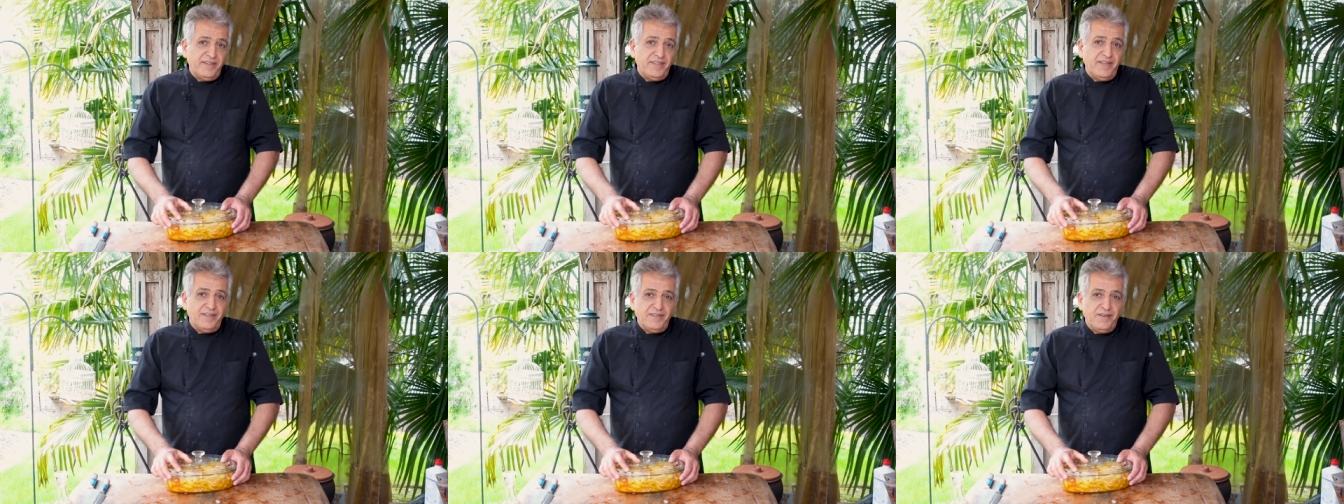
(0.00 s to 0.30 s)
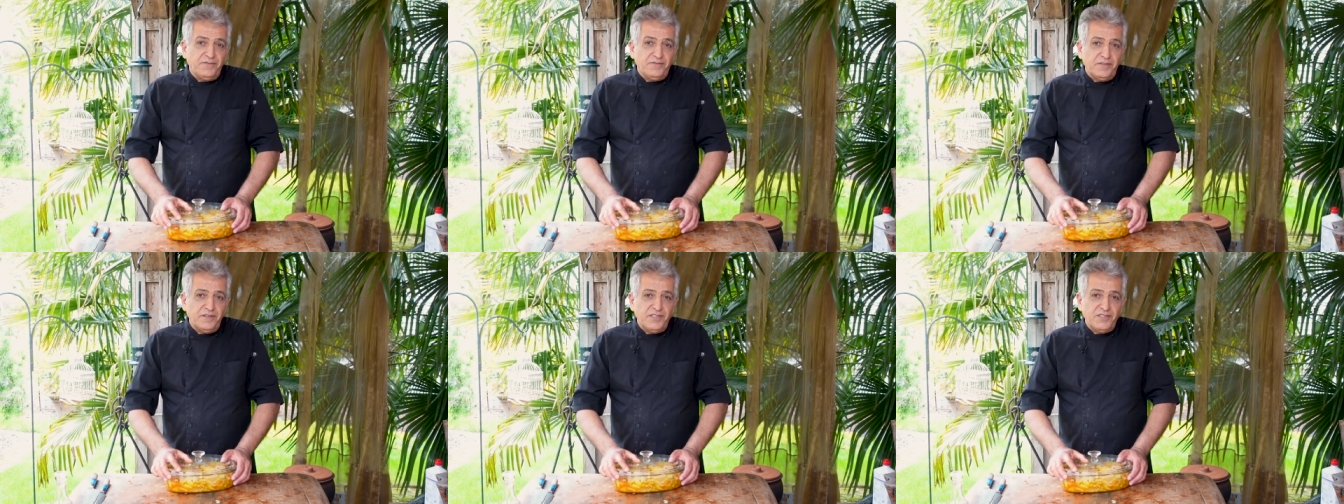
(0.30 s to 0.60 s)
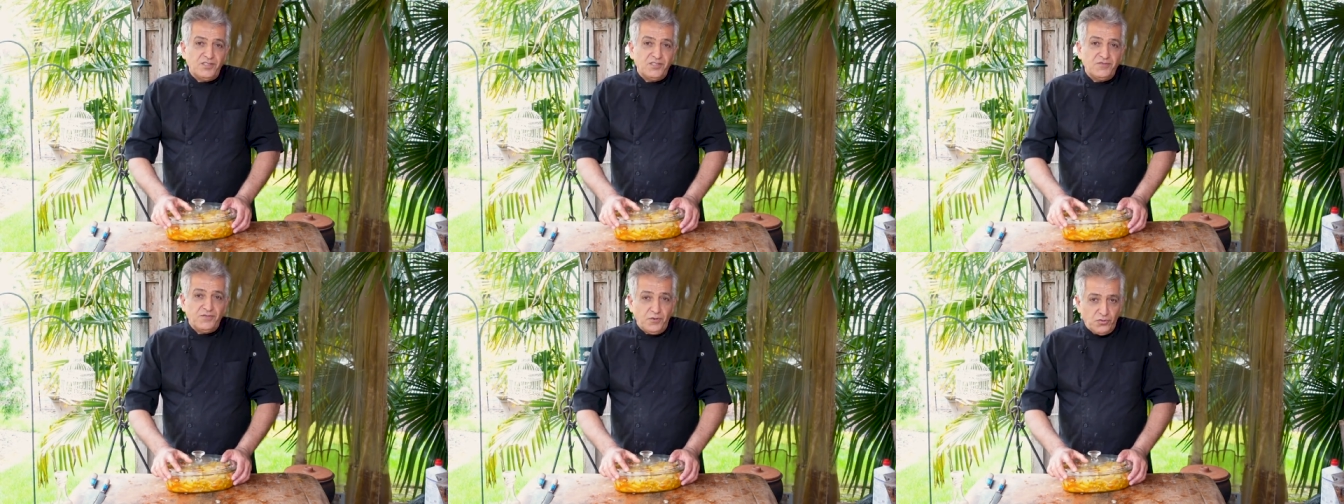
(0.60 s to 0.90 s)
it in the
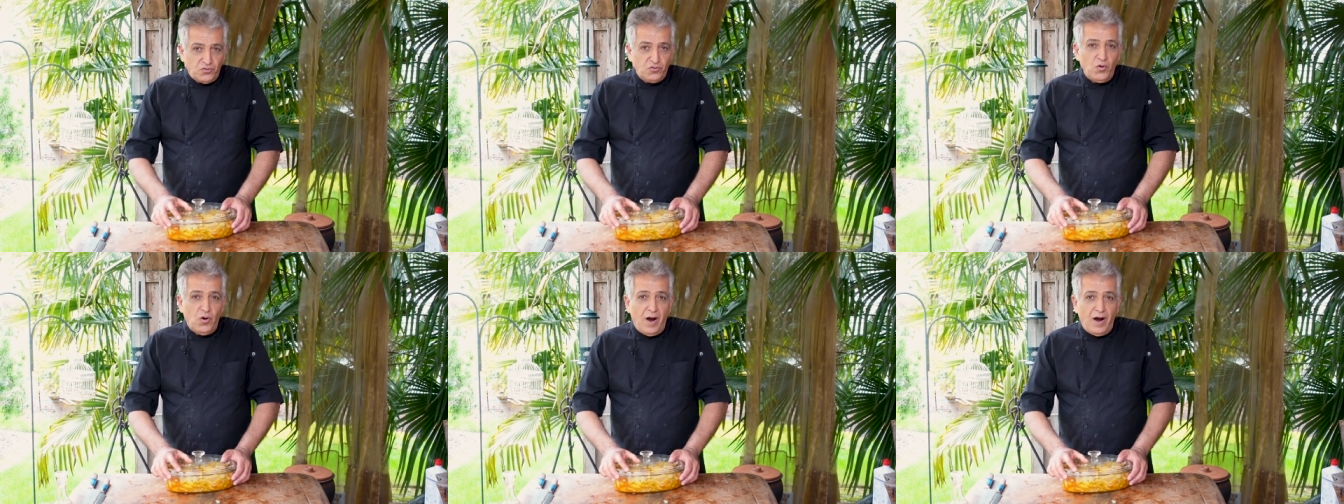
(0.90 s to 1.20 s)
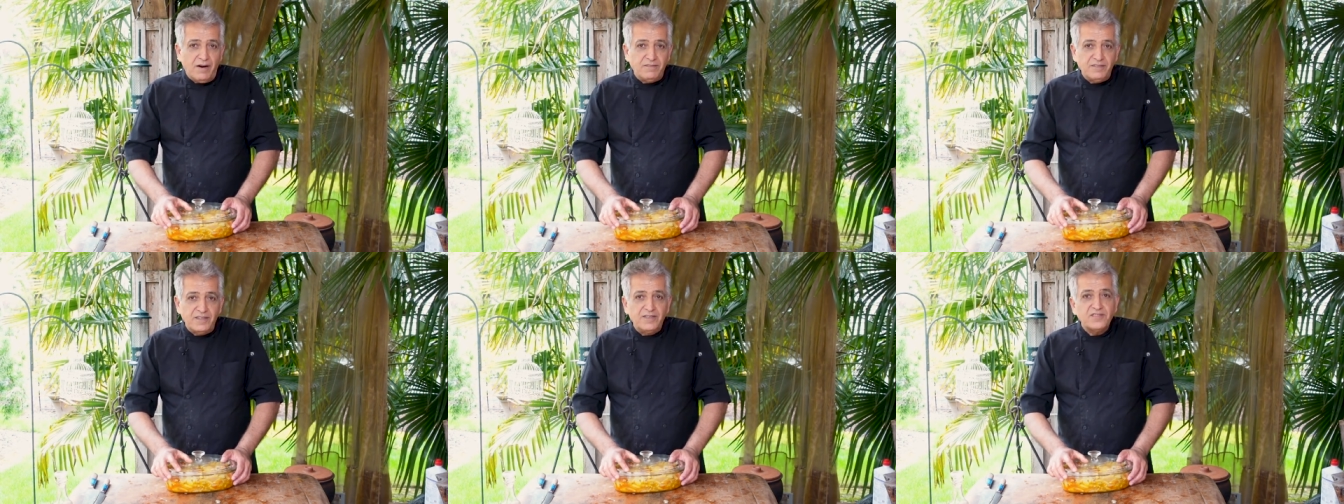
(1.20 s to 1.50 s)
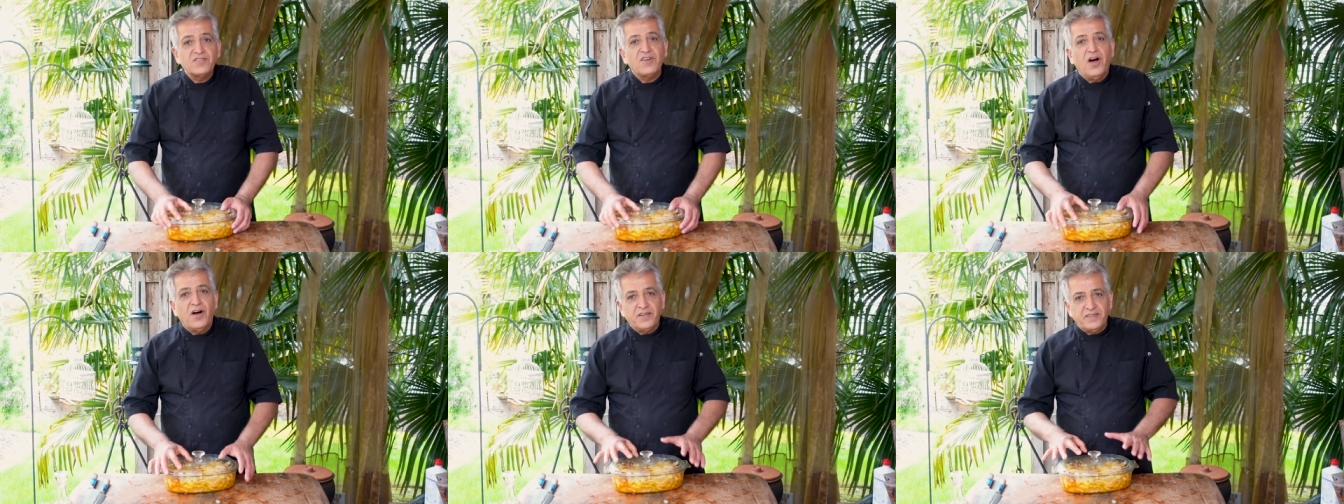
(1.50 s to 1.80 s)
fridge for two
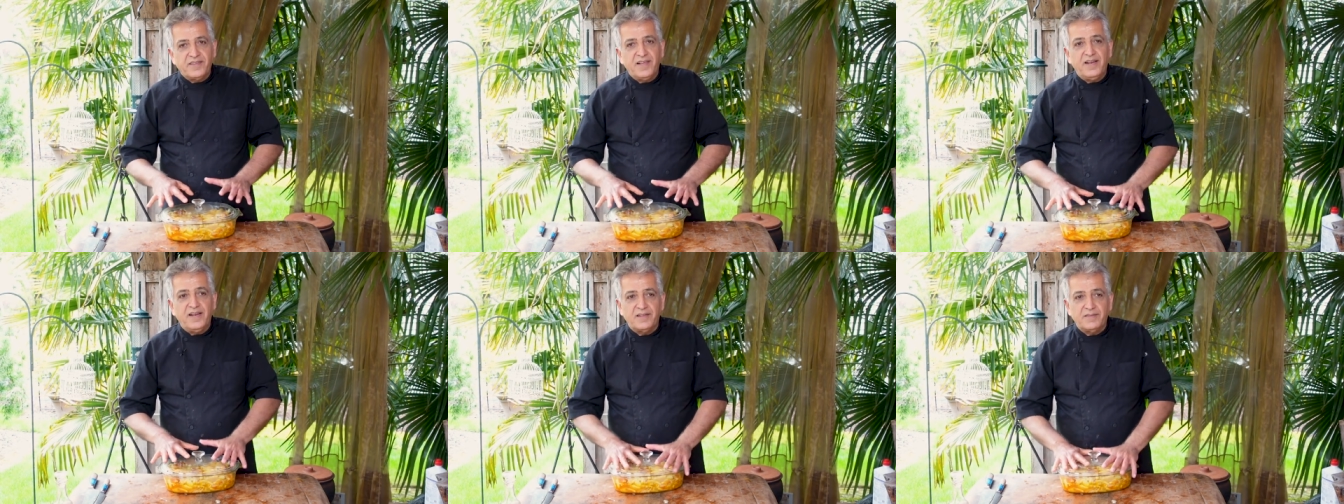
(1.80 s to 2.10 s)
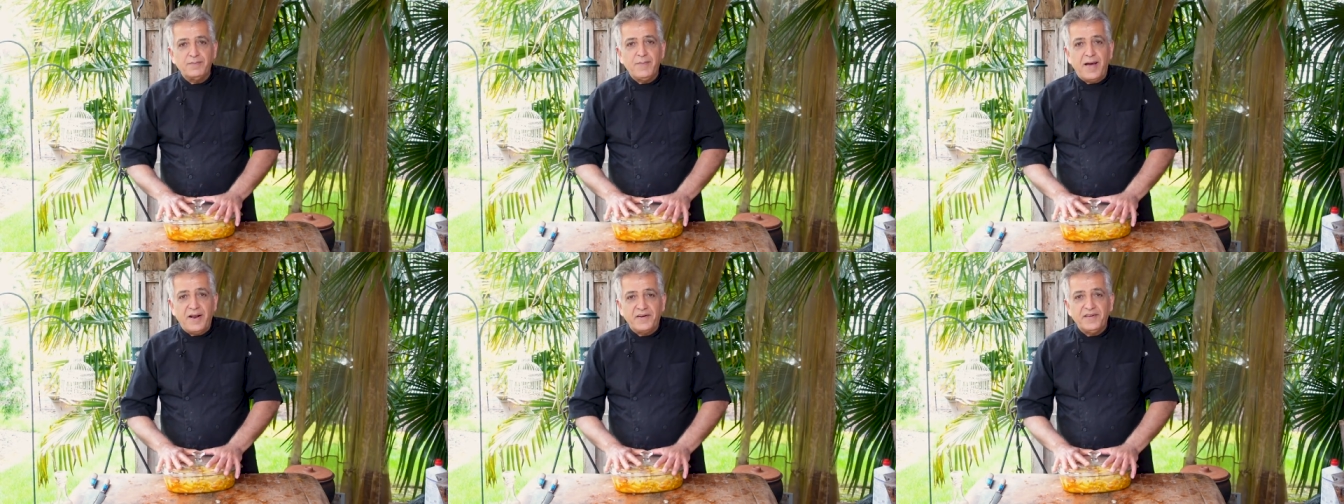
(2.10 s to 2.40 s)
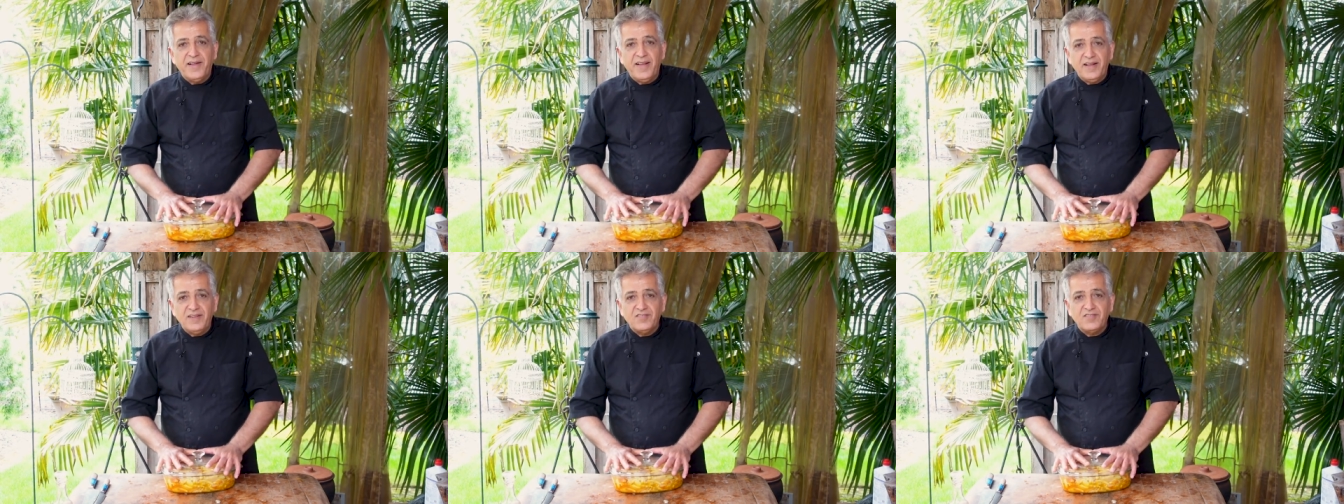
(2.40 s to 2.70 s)
hours until it
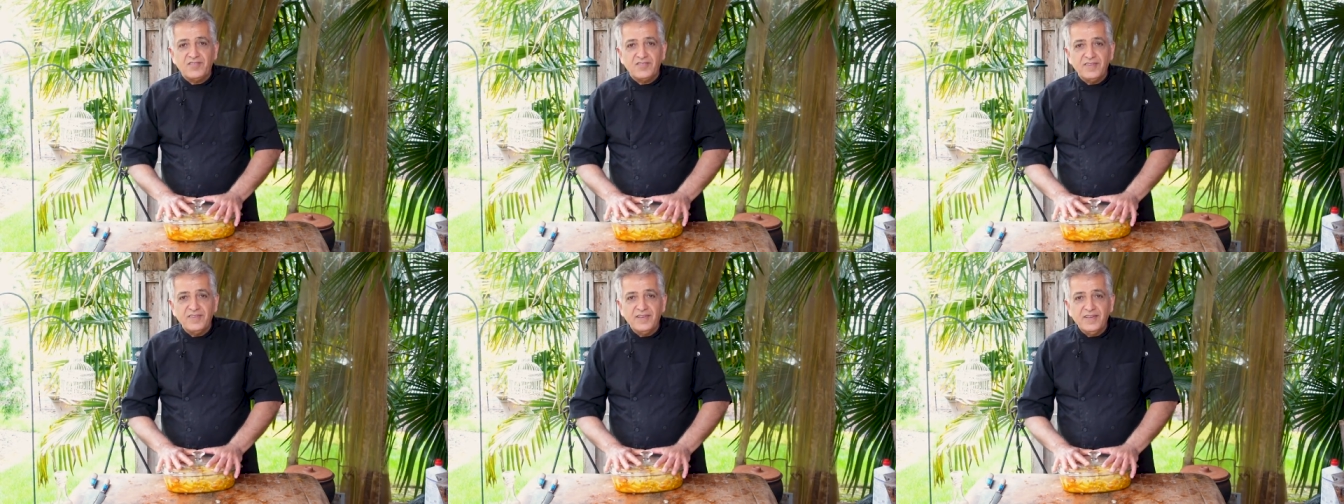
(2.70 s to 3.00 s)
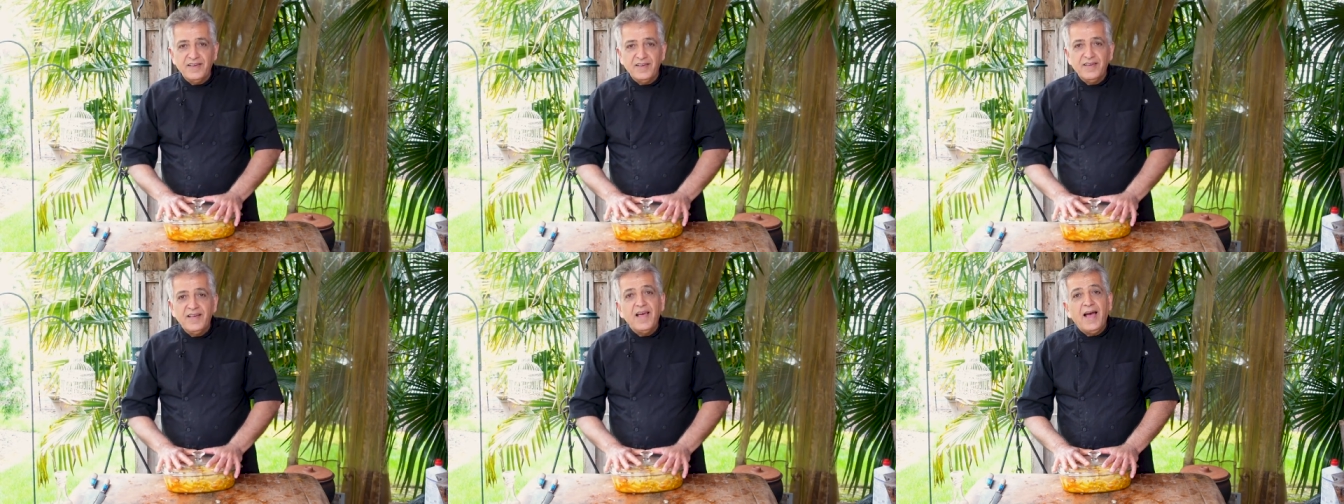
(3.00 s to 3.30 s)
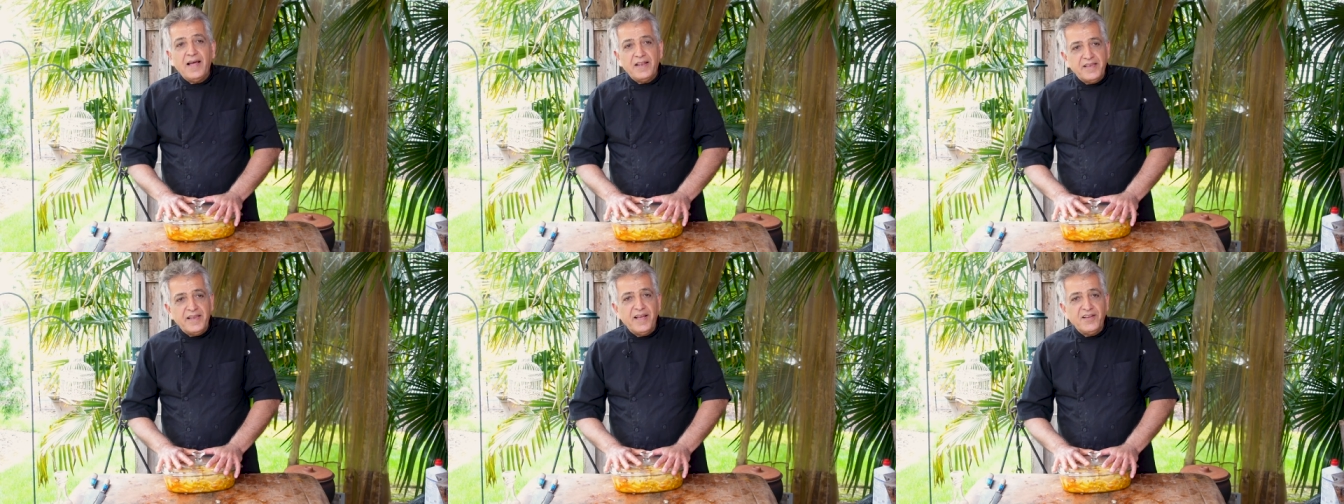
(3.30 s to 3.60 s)
marinates
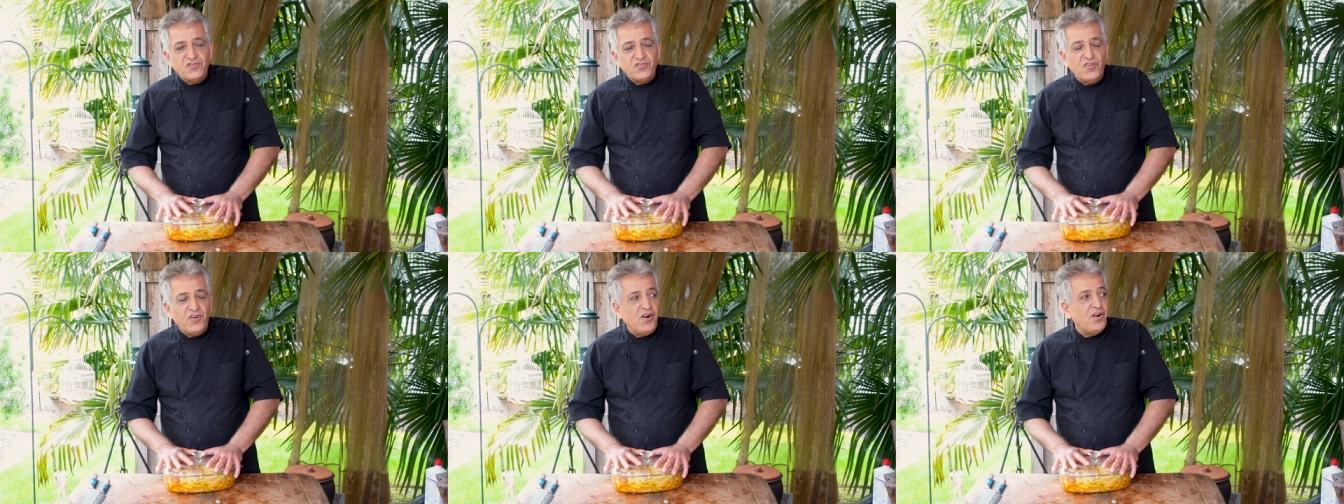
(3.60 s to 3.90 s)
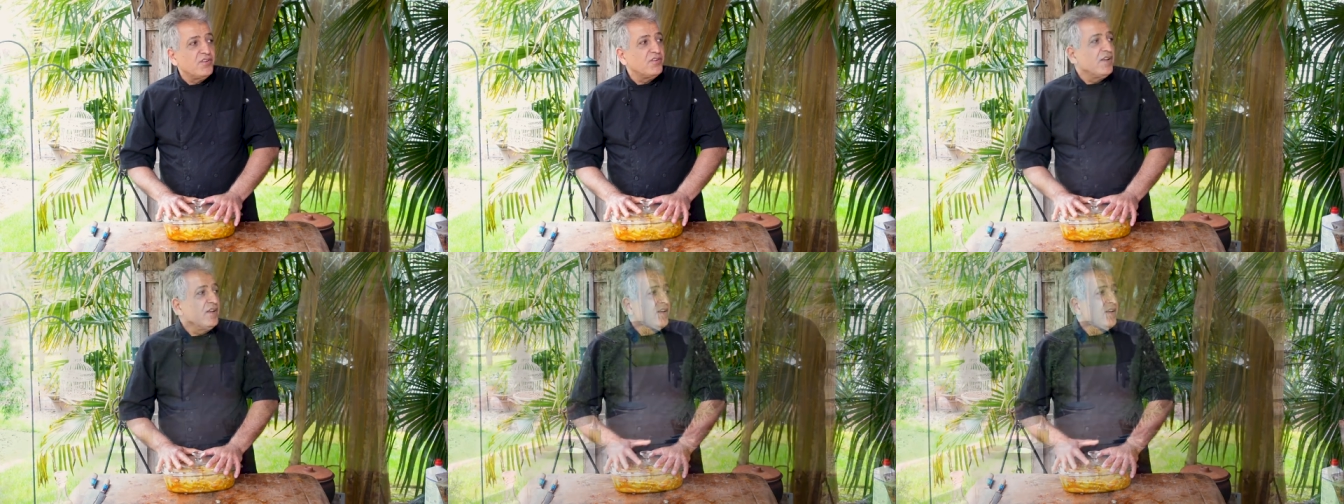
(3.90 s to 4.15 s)
and later on